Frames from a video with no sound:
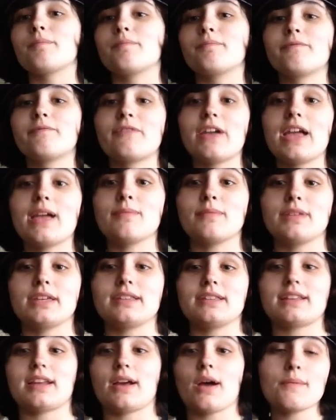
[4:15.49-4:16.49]

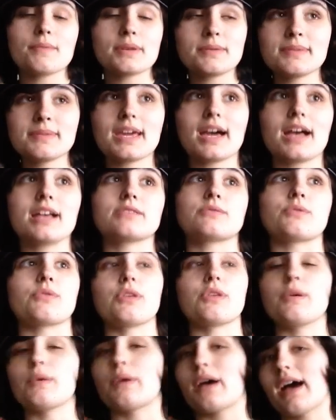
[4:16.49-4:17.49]
Family. Now, I'm going to be honest
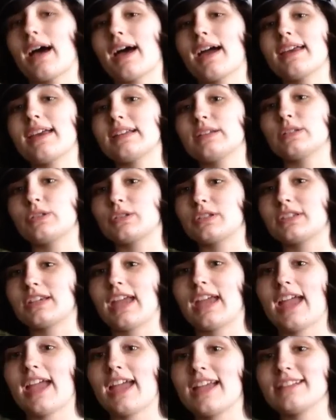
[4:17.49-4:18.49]
with you. I
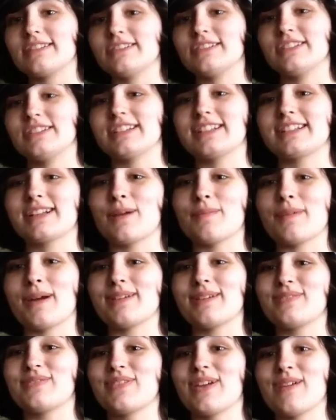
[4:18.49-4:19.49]
can't come
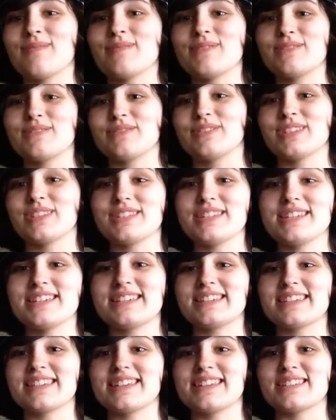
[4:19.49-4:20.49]
out to family really
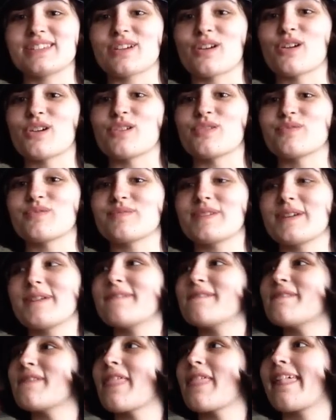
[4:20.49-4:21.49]
easily. It's harder for me.
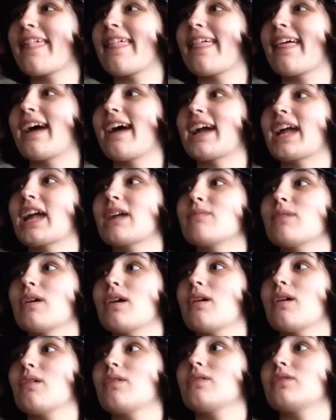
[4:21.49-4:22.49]
I came
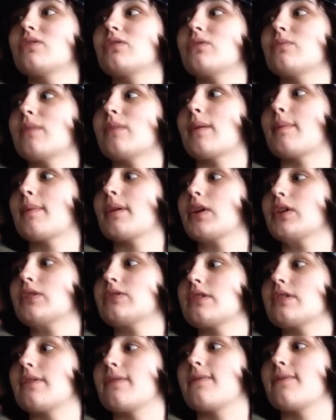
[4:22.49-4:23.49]
out to my
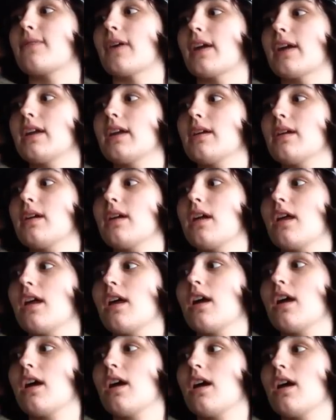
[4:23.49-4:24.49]
parents in a fight
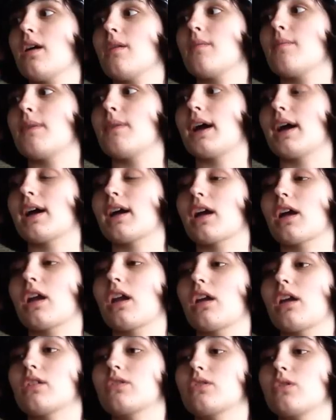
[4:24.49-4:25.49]
back in
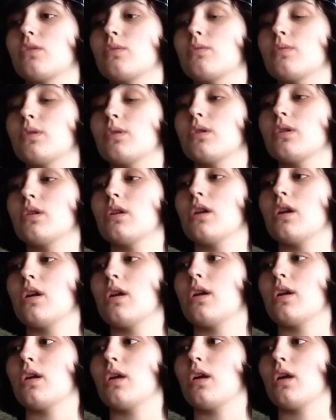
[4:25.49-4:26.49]
October,
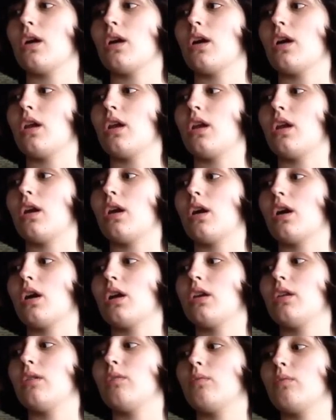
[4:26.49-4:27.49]
and I
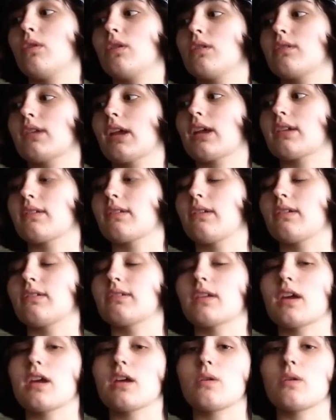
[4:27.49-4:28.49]
didn't know exactly
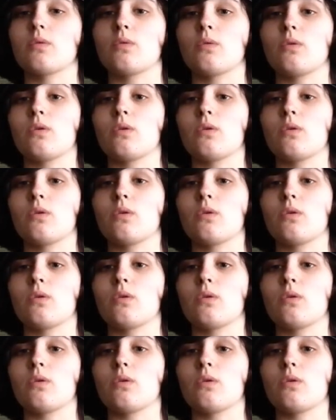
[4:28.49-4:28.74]
say